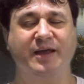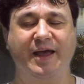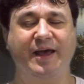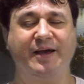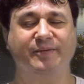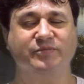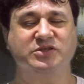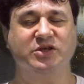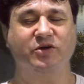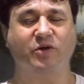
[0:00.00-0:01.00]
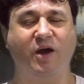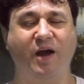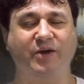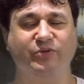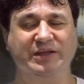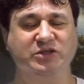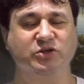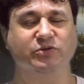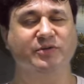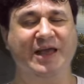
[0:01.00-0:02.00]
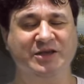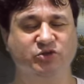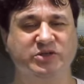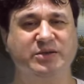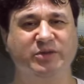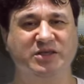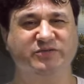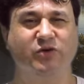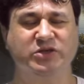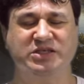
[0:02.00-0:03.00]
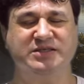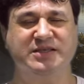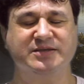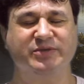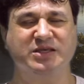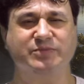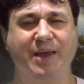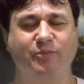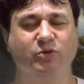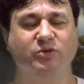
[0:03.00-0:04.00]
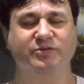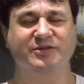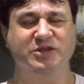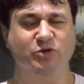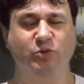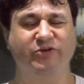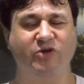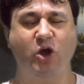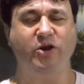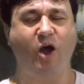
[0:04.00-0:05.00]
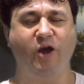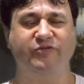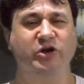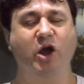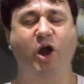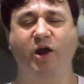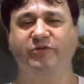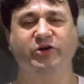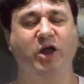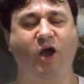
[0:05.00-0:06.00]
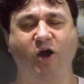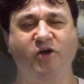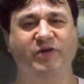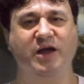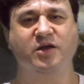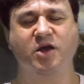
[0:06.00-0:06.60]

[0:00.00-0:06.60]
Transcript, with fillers: Um, so I really do enjoy some of these voices and some of these people you would have heard over and over and over